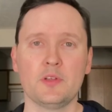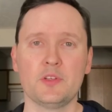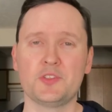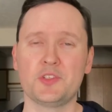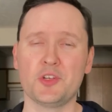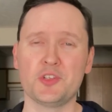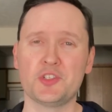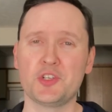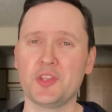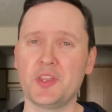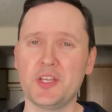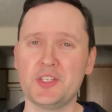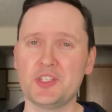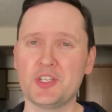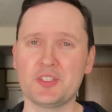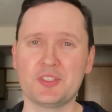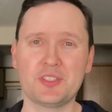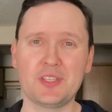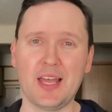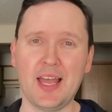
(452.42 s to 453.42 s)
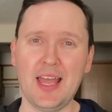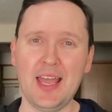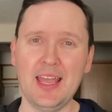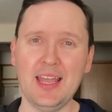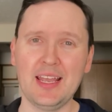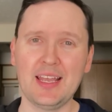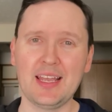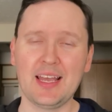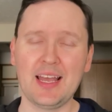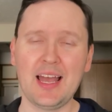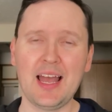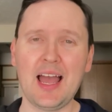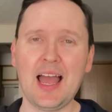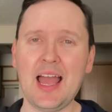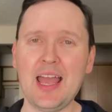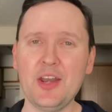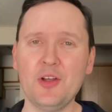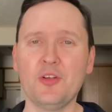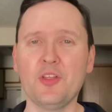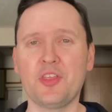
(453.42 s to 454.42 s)
So should they just tank?
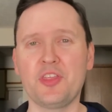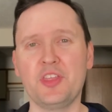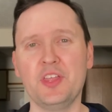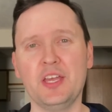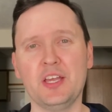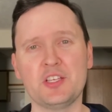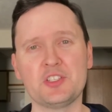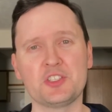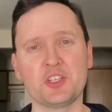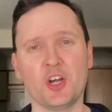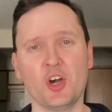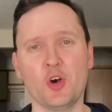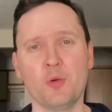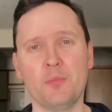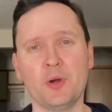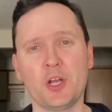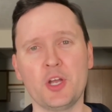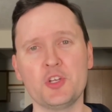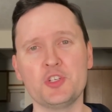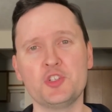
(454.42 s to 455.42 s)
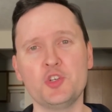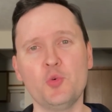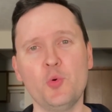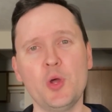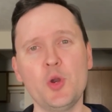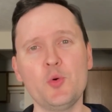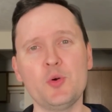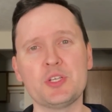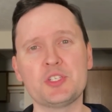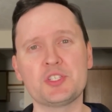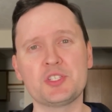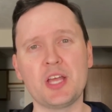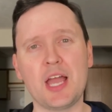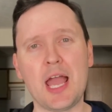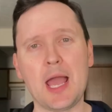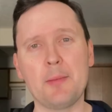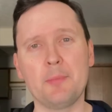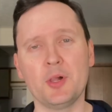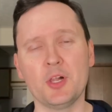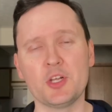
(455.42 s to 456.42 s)
I don't think so, because you want to
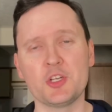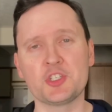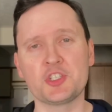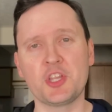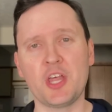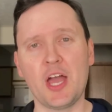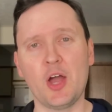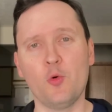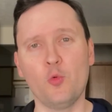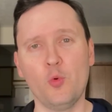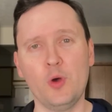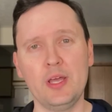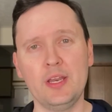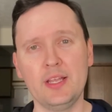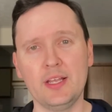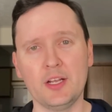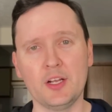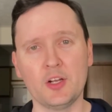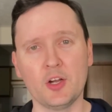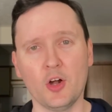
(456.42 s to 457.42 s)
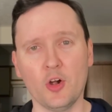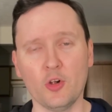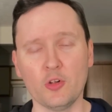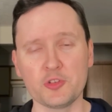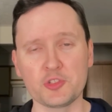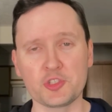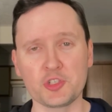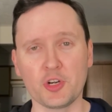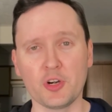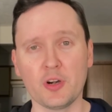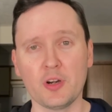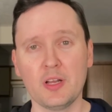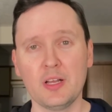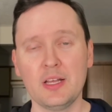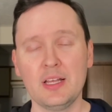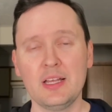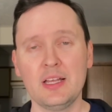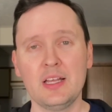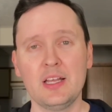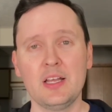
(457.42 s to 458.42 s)
establish that winning culture.
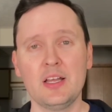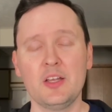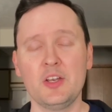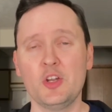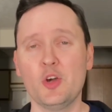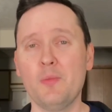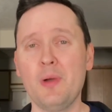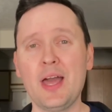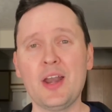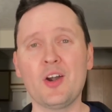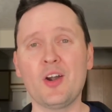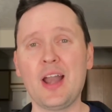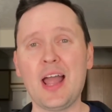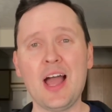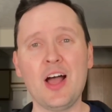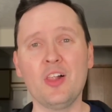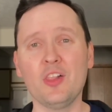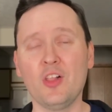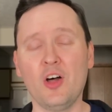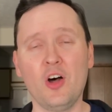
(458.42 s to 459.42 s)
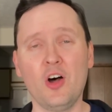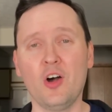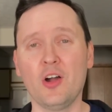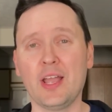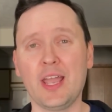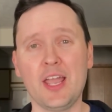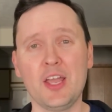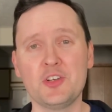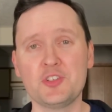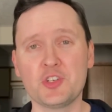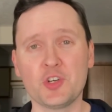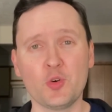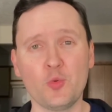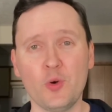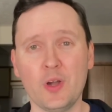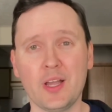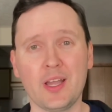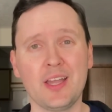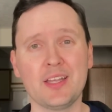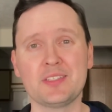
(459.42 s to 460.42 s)
No matter how long Andrew
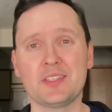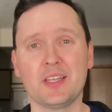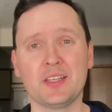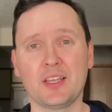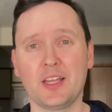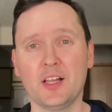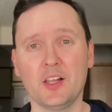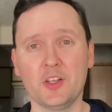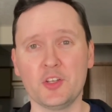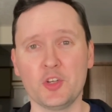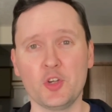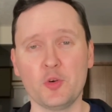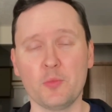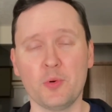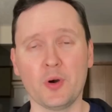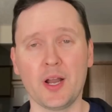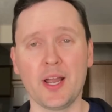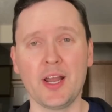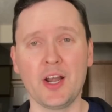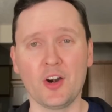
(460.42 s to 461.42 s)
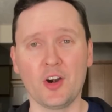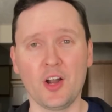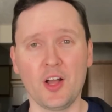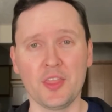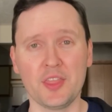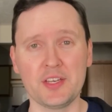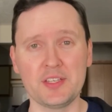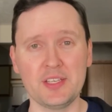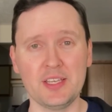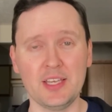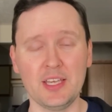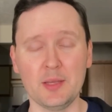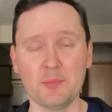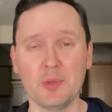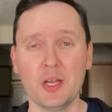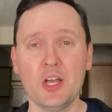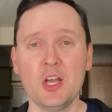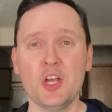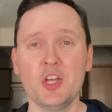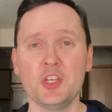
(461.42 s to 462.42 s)
Wiggins and Kelly Oubre are on the team,
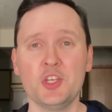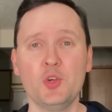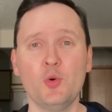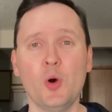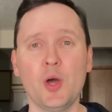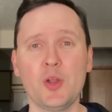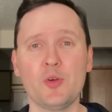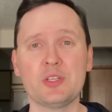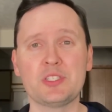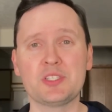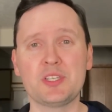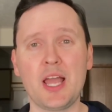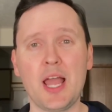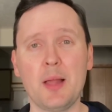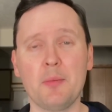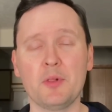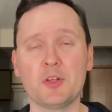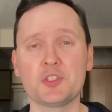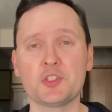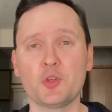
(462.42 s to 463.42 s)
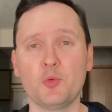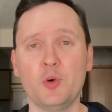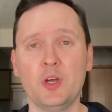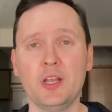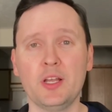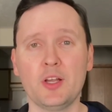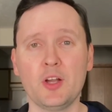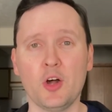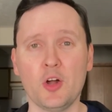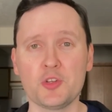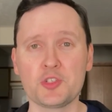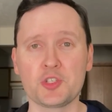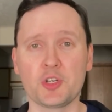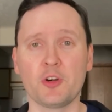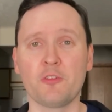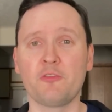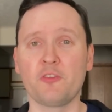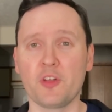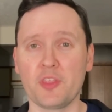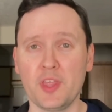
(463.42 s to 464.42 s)
you want to establish the winning
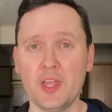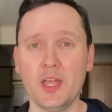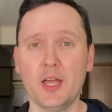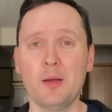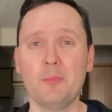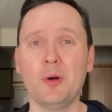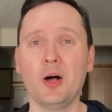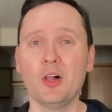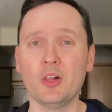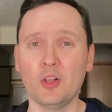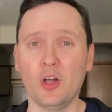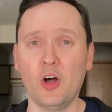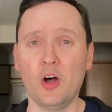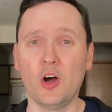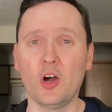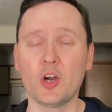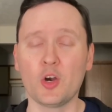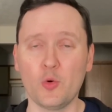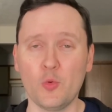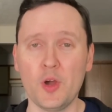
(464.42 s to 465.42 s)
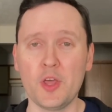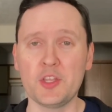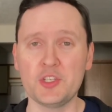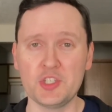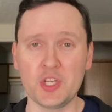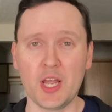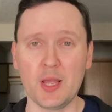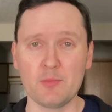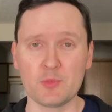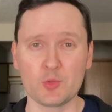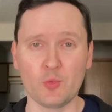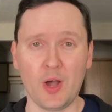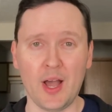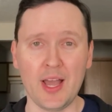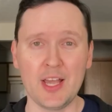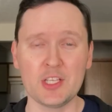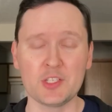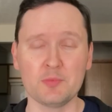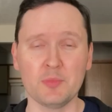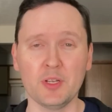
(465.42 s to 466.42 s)
culture for them along with James
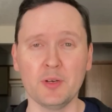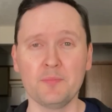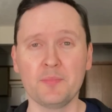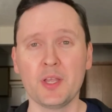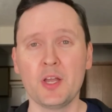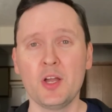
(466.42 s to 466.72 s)
Wiseman.